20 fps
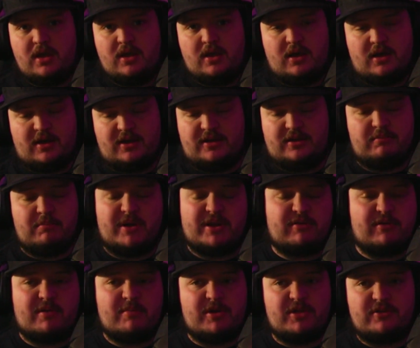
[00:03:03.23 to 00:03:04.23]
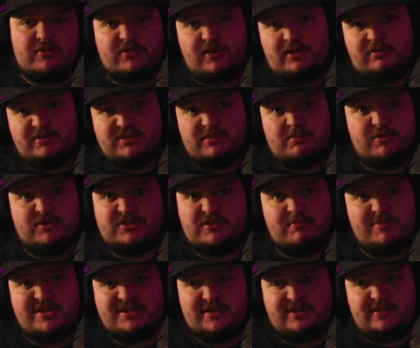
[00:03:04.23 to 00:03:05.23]
My grandmother thought it was the most
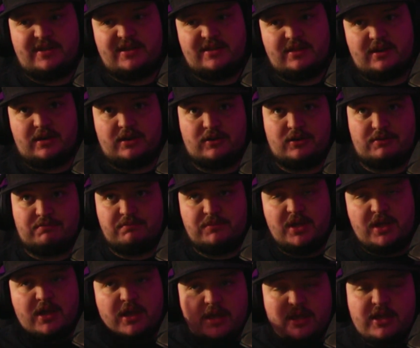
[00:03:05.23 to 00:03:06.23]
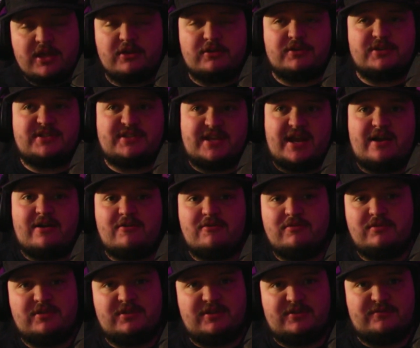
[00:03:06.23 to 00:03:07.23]
amazing thing that I could hear a
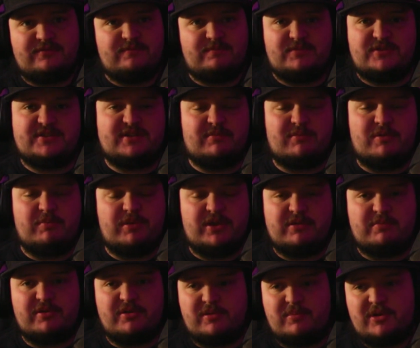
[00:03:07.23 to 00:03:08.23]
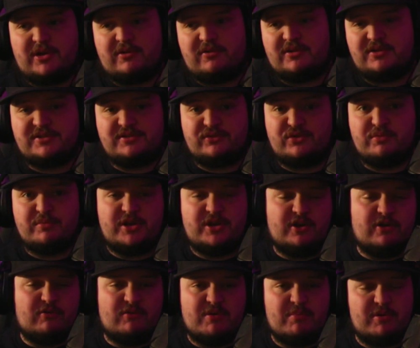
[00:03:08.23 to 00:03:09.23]
sound of someone playing Pokemon across the room and
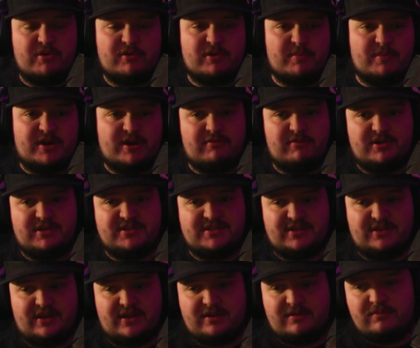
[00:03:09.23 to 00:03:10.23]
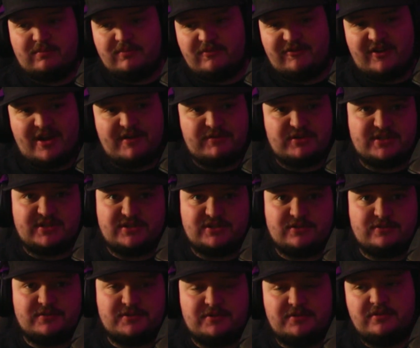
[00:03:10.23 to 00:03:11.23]
know what Pokemon it was at like 5 or 6
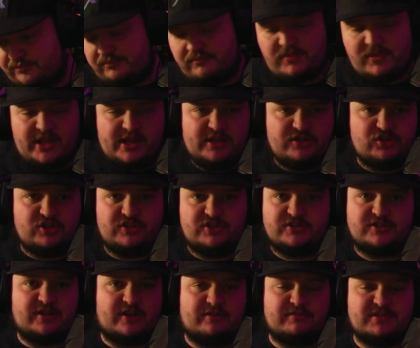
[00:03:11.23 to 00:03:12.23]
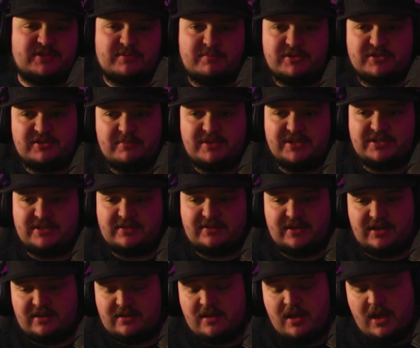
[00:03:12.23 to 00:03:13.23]
years old. And she just thought it was the most amazing
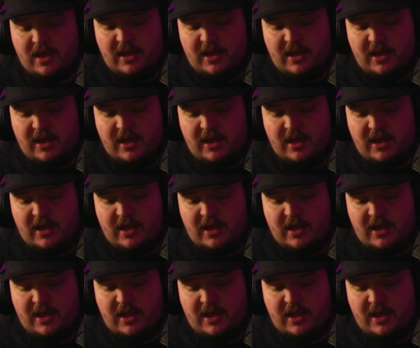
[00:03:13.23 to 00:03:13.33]
thing.